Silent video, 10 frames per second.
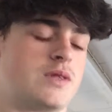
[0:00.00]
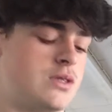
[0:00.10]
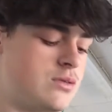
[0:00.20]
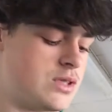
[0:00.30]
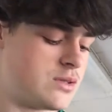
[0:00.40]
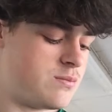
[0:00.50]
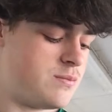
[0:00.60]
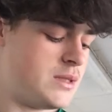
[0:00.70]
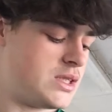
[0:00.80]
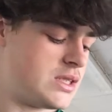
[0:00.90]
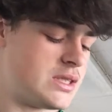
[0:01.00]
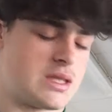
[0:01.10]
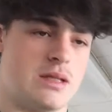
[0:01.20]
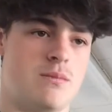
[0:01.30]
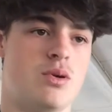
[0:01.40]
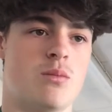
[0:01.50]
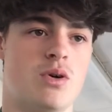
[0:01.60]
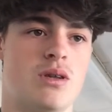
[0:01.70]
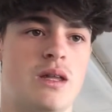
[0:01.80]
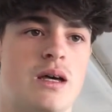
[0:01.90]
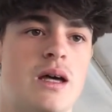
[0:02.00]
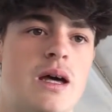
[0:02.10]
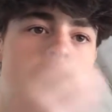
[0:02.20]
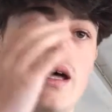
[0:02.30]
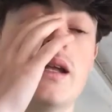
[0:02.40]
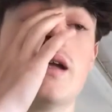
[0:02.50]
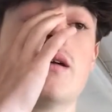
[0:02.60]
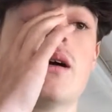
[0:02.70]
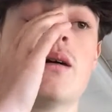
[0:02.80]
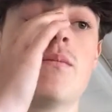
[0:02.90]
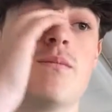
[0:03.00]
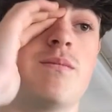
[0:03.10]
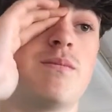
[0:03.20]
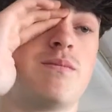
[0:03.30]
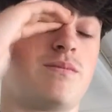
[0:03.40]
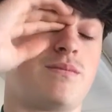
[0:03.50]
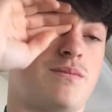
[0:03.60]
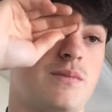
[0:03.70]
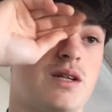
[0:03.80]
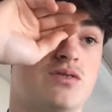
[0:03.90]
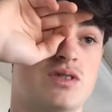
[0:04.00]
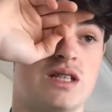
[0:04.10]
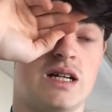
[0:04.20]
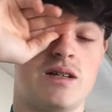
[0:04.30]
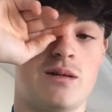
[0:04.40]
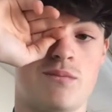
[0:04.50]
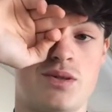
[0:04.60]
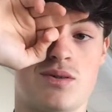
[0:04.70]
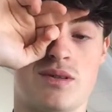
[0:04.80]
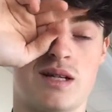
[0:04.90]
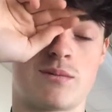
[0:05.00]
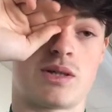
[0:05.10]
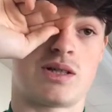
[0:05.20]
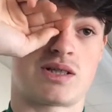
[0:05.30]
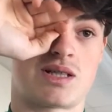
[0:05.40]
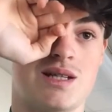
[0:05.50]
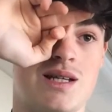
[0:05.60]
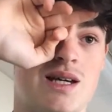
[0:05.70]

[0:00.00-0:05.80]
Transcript: So you just pinch the skin, put them on there, and then it will read out a number on that part of the skin.